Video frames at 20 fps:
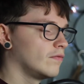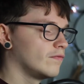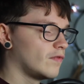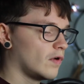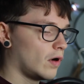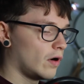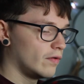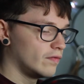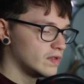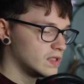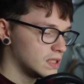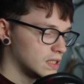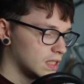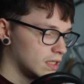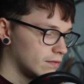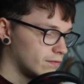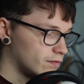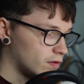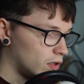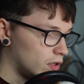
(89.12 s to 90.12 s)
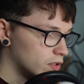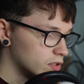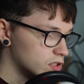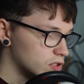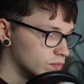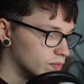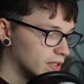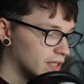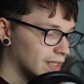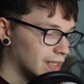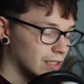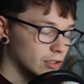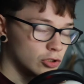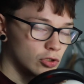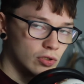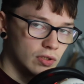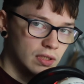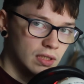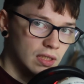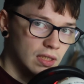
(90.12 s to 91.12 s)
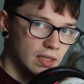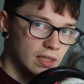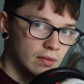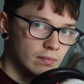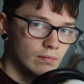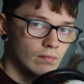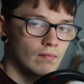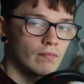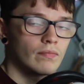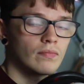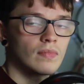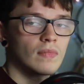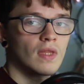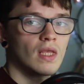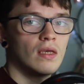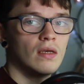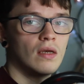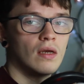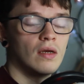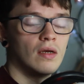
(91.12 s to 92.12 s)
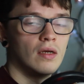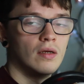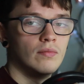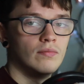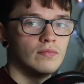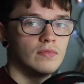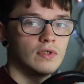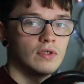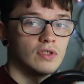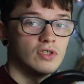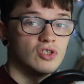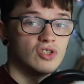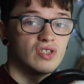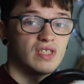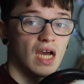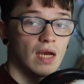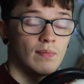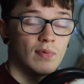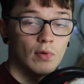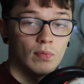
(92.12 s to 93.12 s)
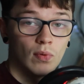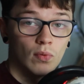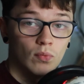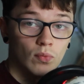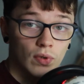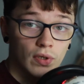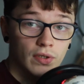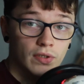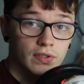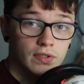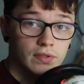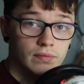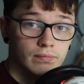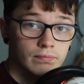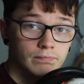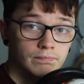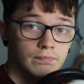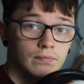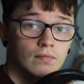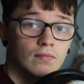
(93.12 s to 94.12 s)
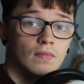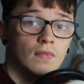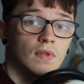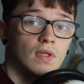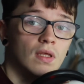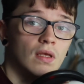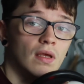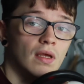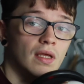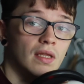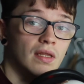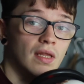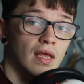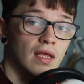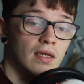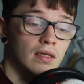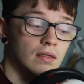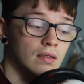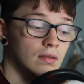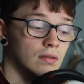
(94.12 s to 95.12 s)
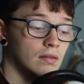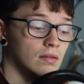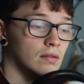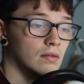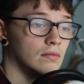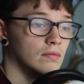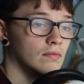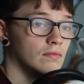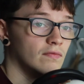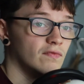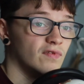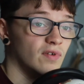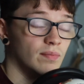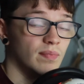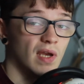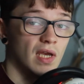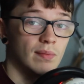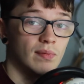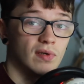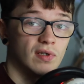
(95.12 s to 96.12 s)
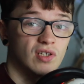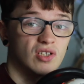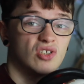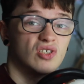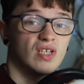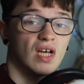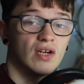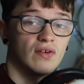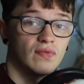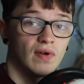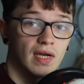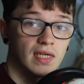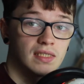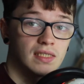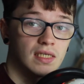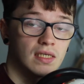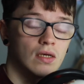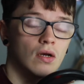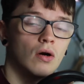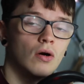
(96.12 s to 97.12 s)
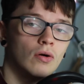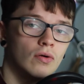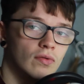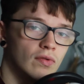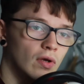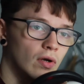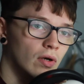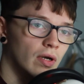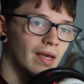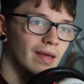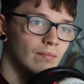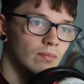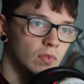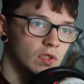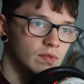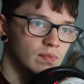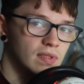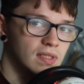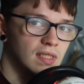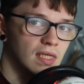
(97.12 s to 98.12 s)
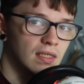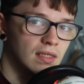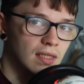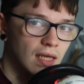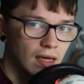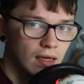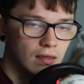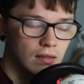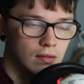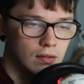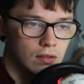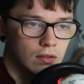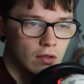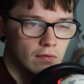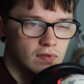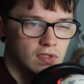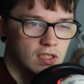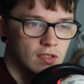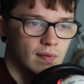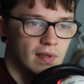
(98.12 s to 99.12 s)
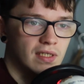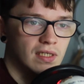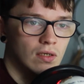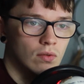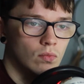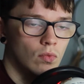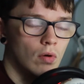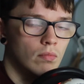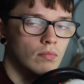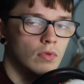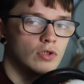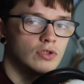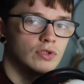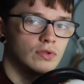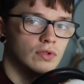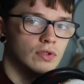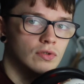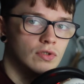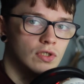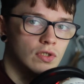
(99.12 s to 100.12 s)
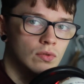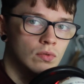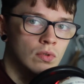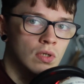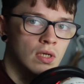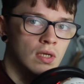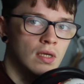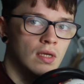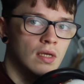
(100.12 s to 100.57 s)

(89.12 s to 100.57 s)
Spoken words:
But obviously for something electronically, you can just type it up on Word, and then for paper you can just handwrite it. Although it must be said that obviously depending on what module you do,